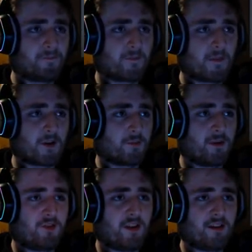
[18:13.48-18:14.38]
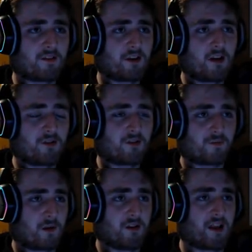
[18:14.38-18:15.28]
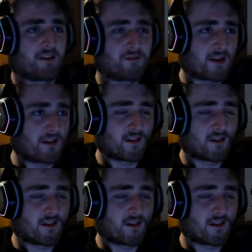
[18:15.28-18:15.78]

An RPG is literally just where you like fucking